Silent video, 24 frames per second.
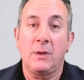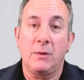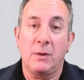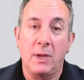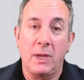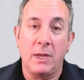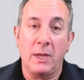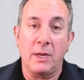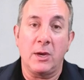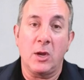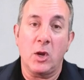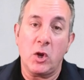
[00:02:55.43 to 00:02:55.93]

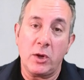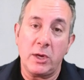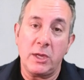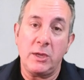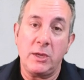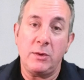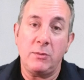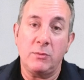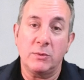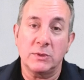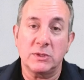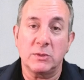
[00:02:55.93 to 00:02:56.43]
And
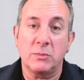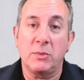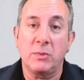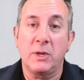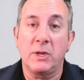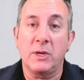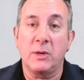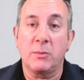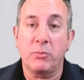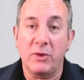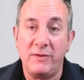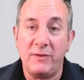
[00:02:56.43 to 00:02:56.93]
Hertie was a, an
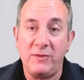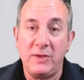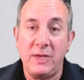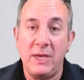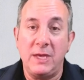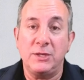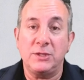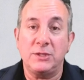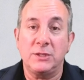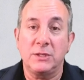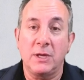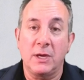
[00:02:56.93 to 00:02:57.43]

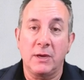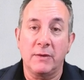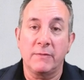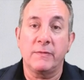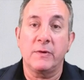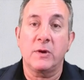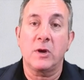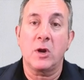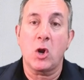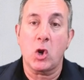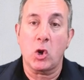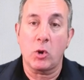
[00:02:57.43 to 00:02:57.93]
abbreviation of
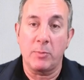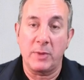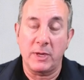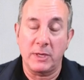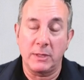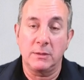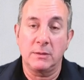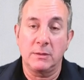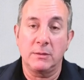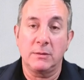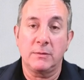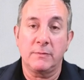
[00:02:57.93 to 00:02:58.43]

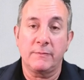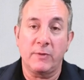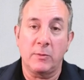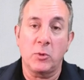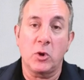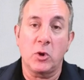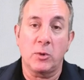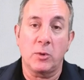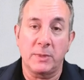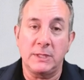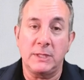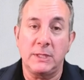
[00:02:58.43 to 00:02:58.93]
Herman from
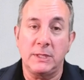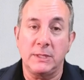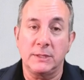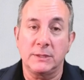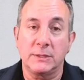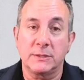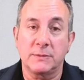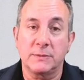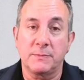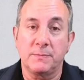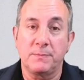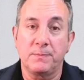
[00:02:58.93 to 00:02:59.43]
Herman
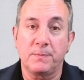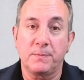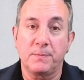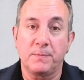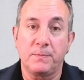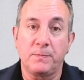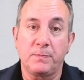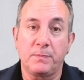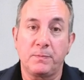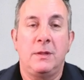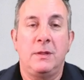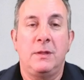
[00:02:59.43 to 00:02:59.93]
Tietz.
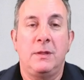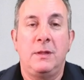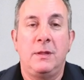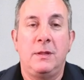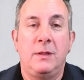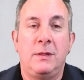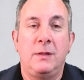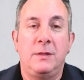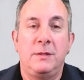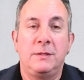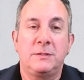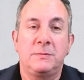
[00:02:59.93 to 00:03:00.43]

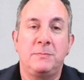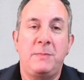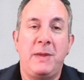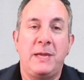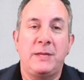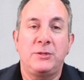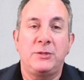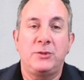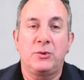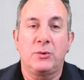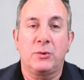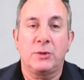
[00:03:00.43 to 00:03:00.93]
This man,
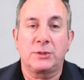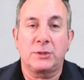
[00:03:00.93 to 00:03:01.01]
George